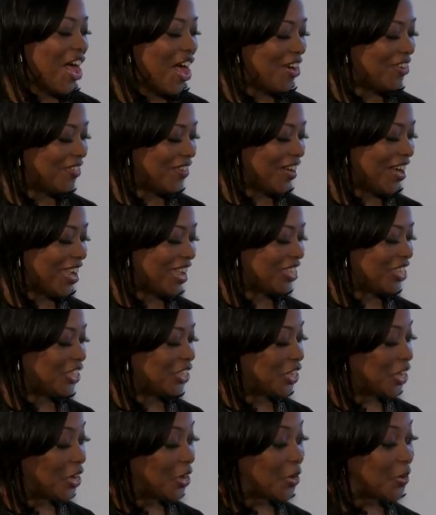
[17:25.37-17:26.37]
All right,
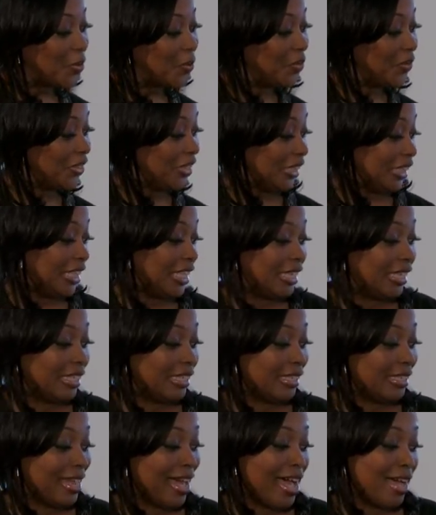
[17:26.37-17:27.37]
so the
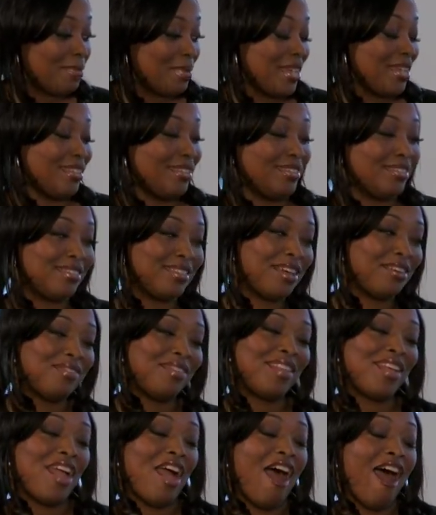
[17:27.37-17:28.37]
lobby is
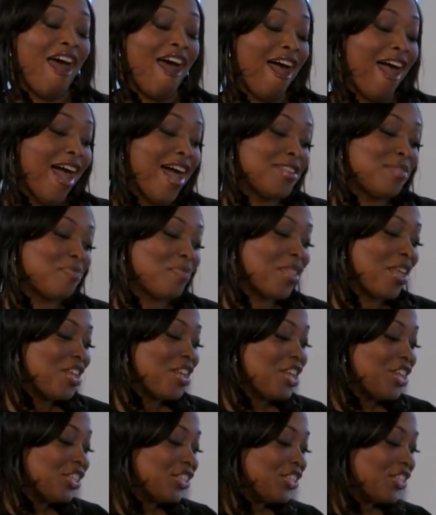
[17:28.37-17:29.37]
definitely hot.
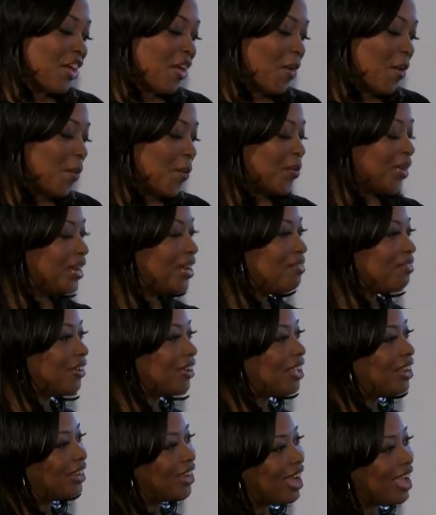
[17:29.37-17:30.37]
So whenever
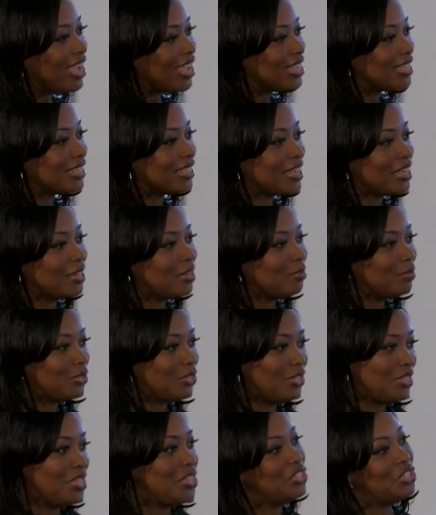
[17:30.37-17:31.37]
clients come
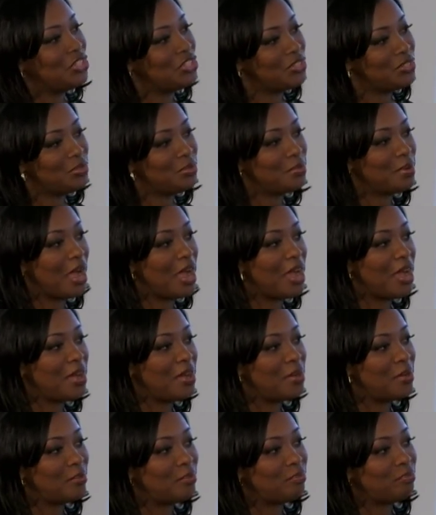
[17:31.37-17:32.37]
to
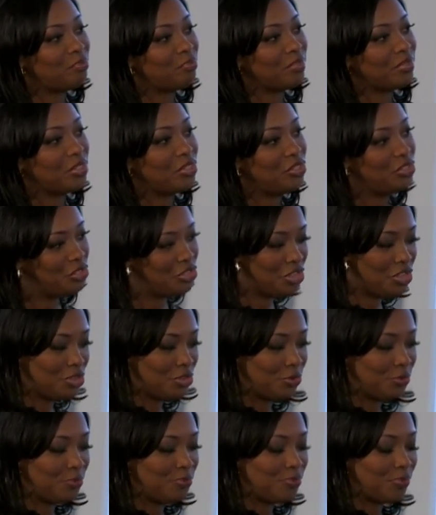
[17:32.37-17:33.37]

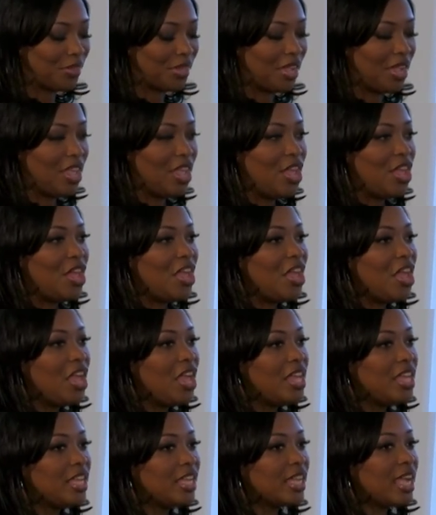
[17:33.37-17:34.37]
you,
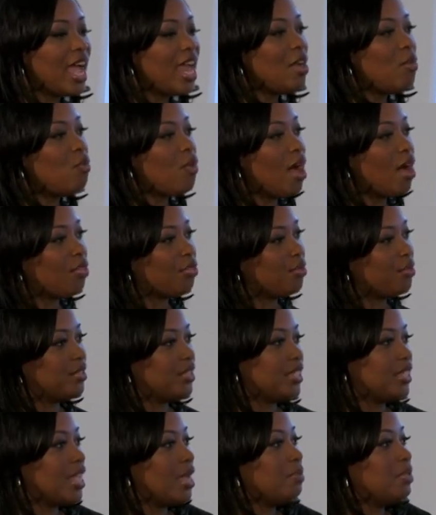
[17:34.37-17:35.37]
kind of walk through the
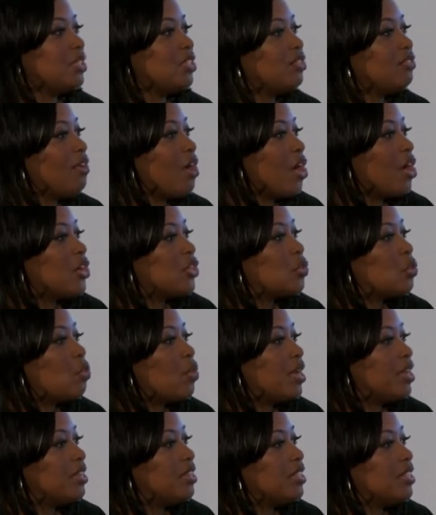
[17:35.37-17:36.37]
steps as far as
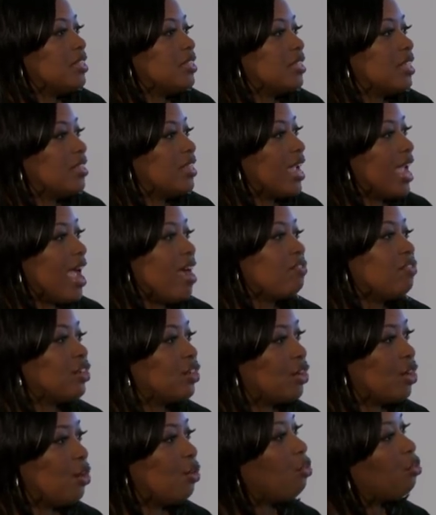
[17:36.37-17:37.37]
what it is that they have to
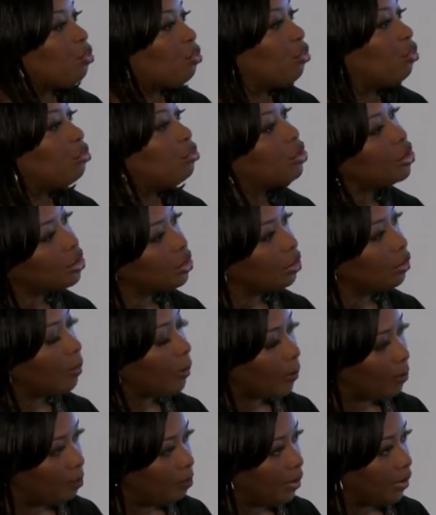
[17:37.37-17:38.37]
go through to
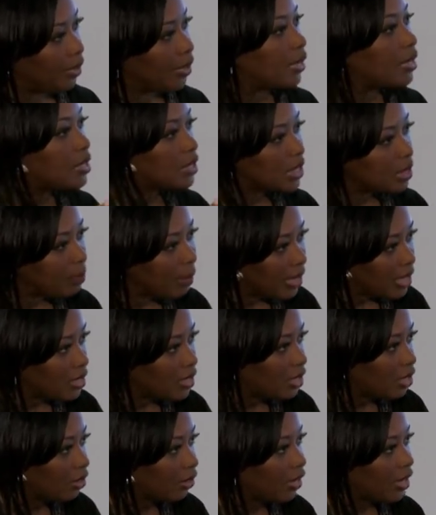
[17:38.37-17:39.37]
book space
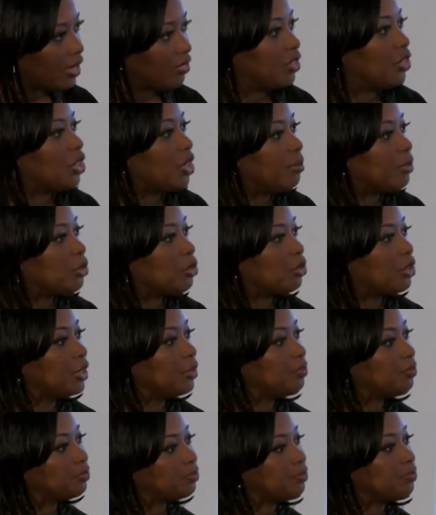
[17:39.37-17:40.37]
here at the
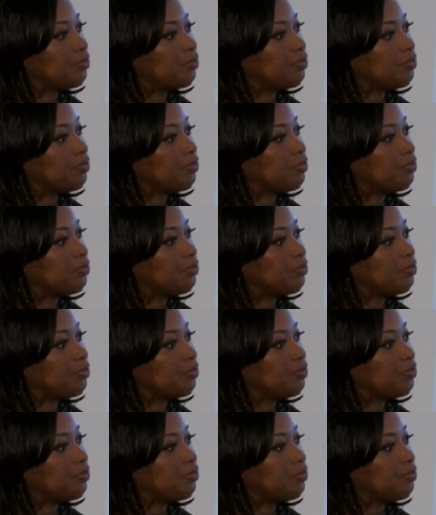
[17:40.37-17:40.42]
DoubleTree.